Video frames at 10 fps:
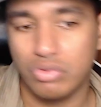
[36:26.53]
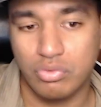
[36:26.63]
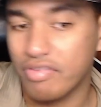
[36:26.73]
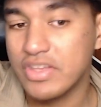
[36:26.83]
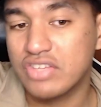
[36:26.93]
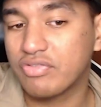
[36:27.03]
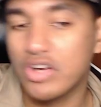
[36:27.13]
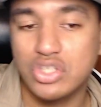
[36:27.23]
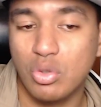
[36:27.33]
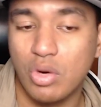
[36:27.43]
this
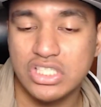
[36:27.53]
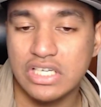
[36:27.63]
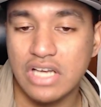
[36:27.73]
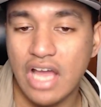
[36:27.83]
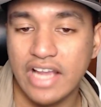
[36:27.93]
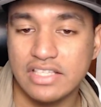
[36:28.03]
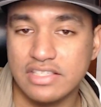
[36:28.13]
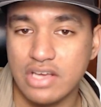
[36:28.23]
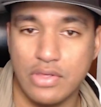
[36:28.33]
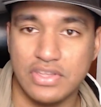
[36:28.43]
first question, I could
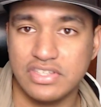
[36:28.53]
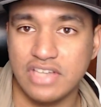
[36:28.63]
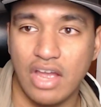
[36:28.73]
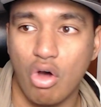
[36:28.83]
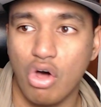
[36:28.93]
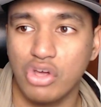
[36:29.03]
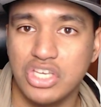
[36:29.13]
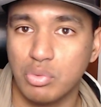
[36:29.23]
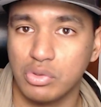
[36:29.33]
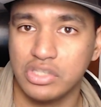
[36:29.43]
tell that this guy, all he
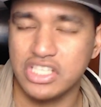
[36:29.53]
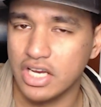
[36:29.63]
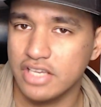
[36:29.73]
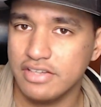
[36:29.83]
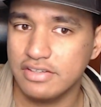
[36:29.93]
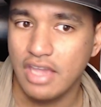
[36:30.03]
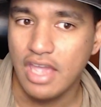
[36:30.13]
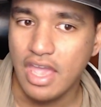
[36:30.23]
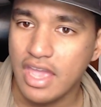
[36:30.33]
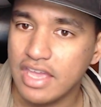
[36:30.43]
really does
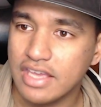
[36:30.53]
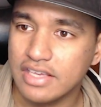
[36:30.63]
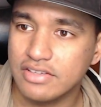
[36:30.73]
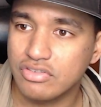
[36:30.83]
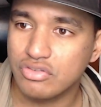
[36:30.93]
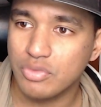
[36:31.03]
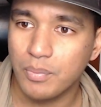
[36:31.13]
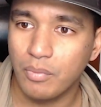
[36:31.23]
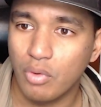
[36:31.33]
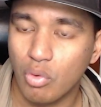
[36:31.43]
is
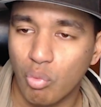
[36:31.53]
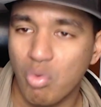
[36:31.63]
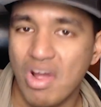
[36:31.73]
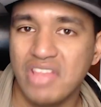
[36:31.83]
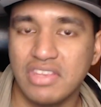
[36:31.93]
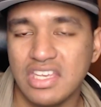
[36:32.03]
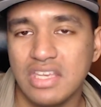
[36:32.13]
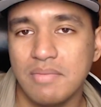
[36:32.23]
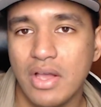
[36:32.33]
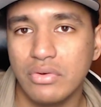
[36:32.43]
write the
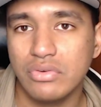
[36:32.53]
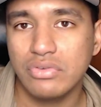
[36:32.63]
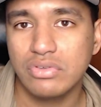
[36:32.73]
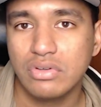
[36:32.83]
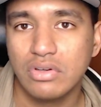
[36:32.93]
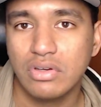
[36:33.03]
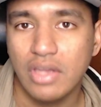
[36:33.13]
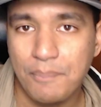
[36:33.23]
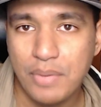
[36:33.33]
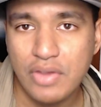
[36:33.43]
emails,
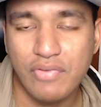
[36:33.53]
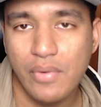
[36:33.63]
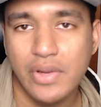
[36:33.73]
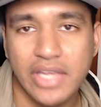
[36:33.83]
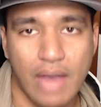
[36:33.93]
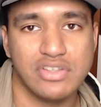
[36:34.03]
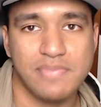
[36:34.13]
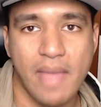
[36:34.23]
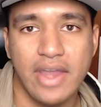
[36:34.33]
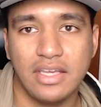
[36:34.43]
be very
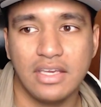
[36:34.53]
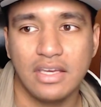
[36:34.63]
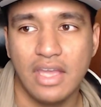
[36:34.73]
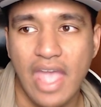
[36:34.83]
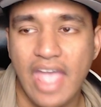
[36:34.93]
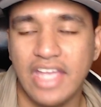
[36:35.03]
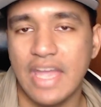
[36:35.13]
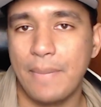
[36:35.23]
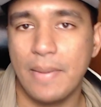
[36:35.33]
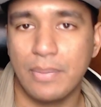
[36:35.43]
charismatic, and
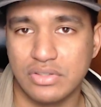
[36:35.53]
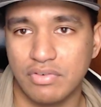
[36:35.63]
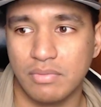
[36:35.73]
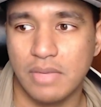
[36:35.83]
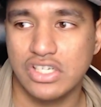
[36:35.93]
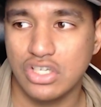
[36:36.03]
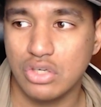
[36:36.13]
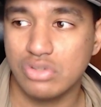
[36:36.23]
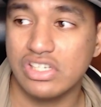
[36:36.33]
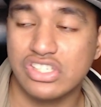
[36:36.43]
get people's information
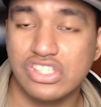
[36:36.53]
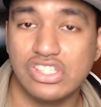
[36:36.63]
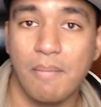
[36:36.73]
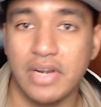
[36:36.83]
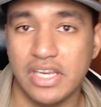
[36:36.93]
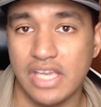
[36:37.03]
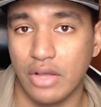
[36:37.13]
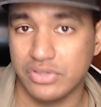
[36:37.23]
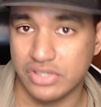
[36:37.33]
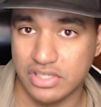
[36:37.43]
using somebody
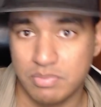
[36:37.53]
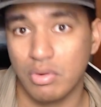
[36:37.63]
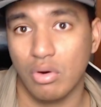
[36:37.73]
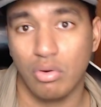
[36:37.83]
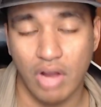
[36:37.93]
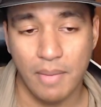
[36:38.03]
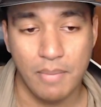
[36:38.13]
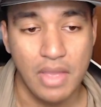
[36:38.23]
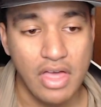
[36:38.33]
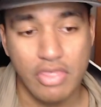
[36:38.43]
else's program.
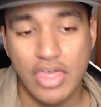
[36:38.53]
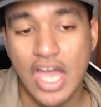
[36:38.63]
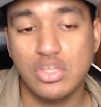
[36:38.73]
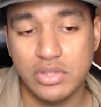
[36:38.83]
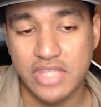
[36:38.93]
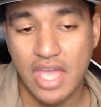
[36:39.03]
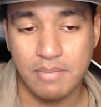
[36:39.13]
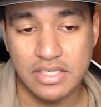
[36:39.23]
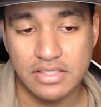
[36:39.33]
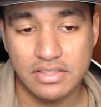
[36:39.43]
That's what that
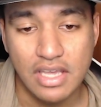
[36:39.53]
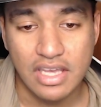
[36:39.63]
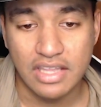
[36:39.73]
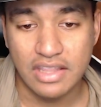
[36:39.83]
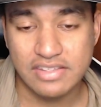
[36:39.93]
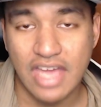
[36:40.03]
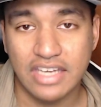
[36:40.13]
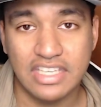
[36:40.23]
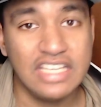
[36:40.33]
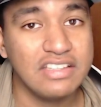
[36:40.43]
means, is that
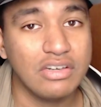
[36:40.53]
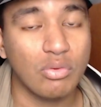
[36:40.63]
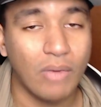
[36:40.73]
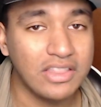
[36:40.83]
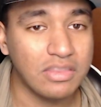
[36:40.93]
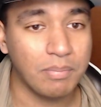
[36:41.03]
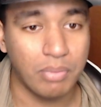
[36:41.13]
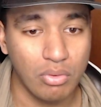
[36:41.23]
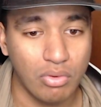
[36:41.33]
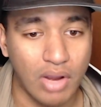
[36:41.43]
he didn't write the
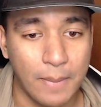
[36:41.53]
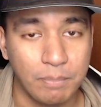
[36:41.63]
program.